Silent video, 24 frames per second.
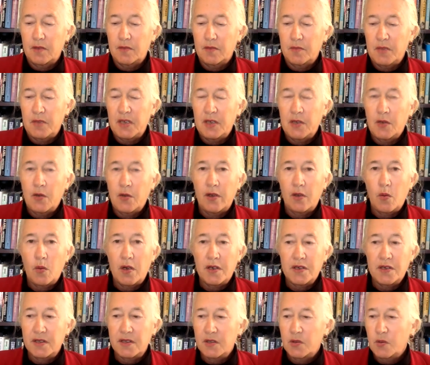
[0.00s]
peak oil
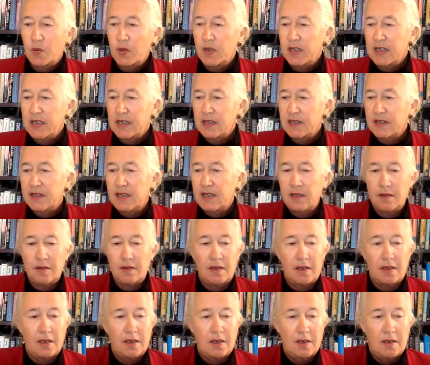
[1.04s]
was in twenty eighteen.
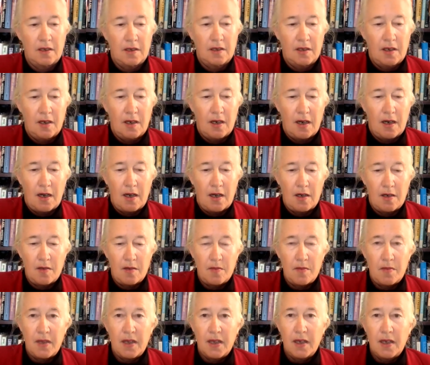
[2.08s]

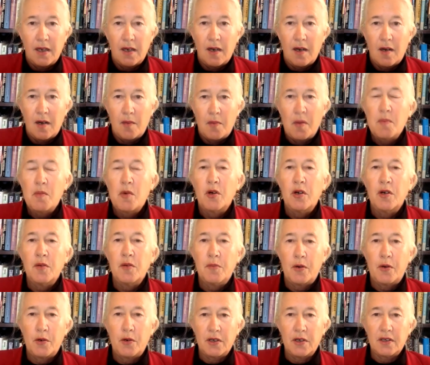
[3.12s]
Um, but more
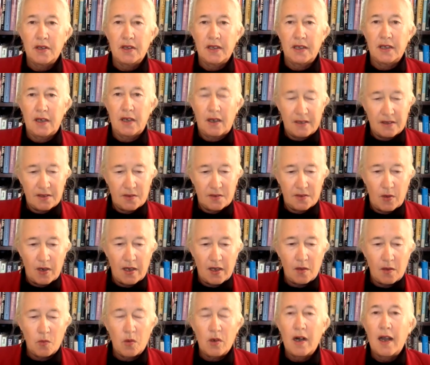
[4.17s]
importantly as
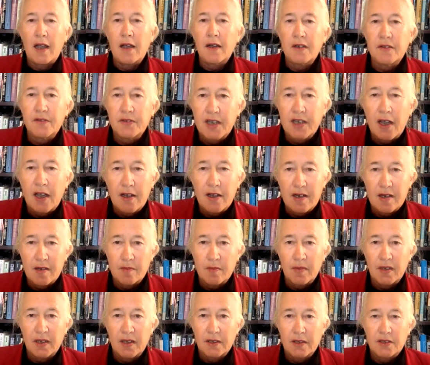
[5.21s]
well, we're out of
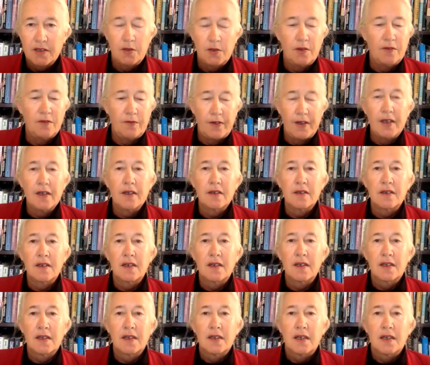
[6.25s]
time to invent
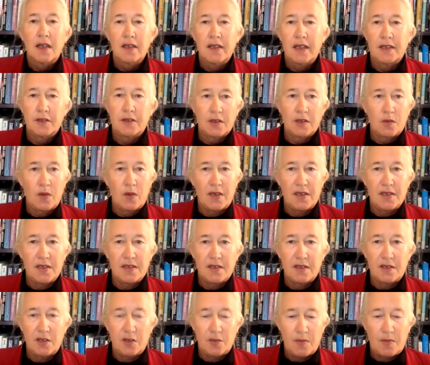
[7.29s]
electric ways
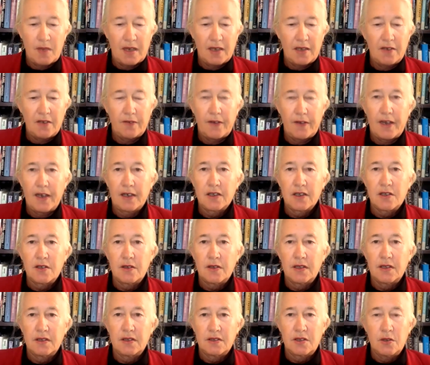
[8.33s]
to do
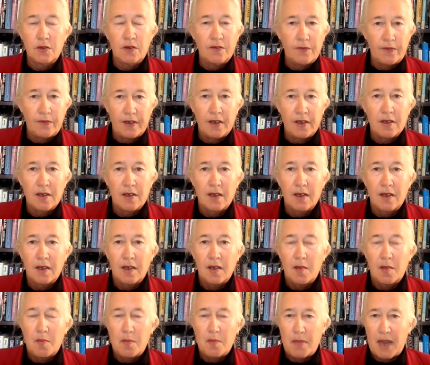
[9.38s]
manufacturing, to invent
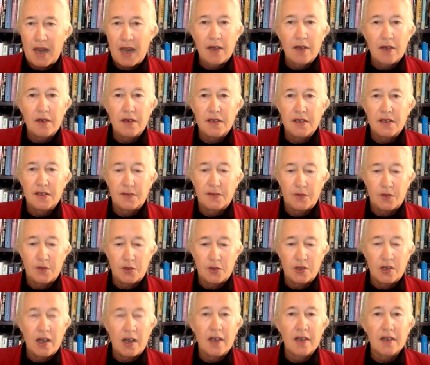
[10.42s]
batteries for
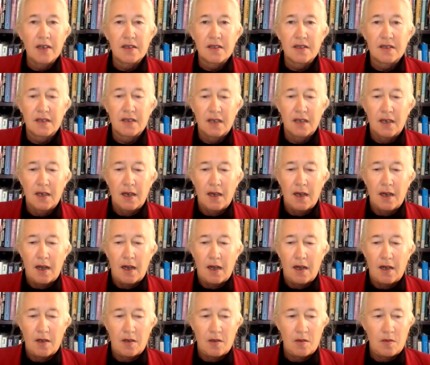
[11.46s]
trucks.
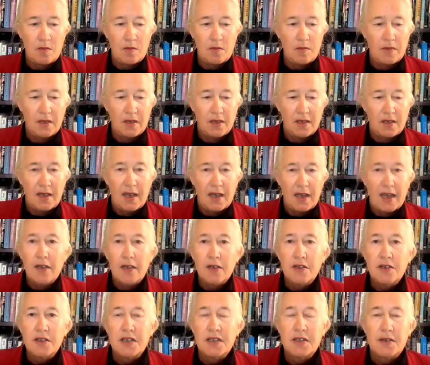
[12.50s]
Um,
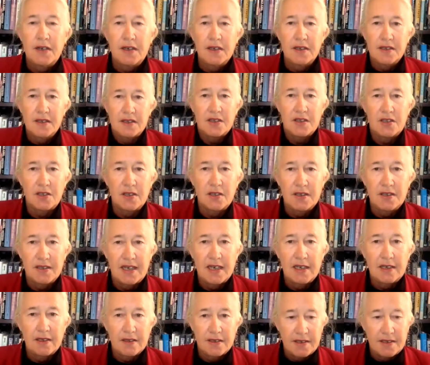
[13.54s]
energy transitions
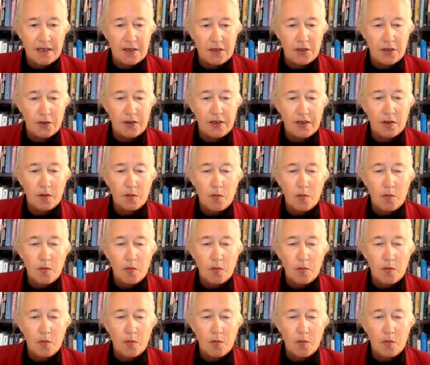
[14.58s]
take a century or